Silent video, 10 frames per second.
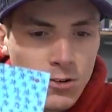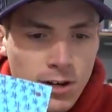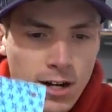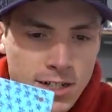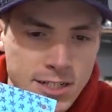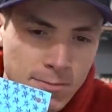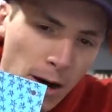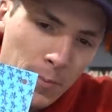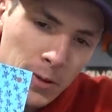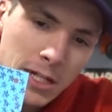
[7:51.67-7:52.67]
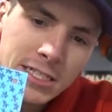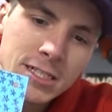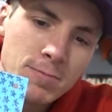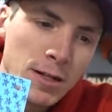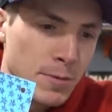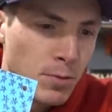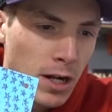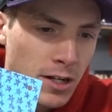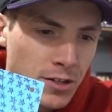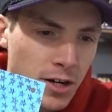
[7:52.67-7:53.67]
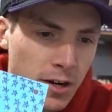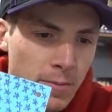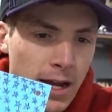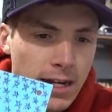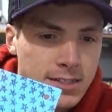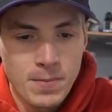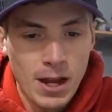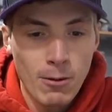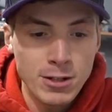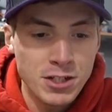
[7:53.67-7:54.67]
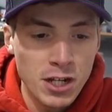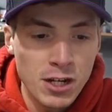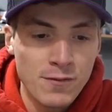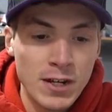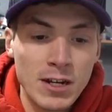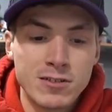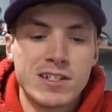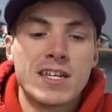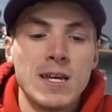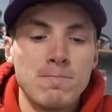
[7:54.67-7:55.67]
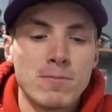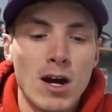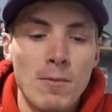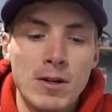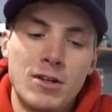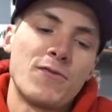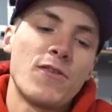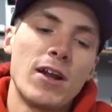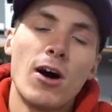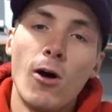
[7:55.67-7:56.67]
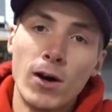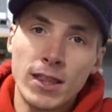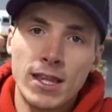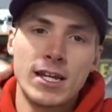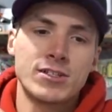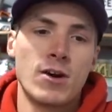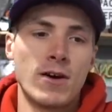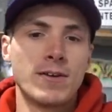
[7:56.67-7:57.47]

you a custom upper license plate to put on your Duramax. I watch all your videos and keep them coming. Your friend, Owen. Thanks, Owen.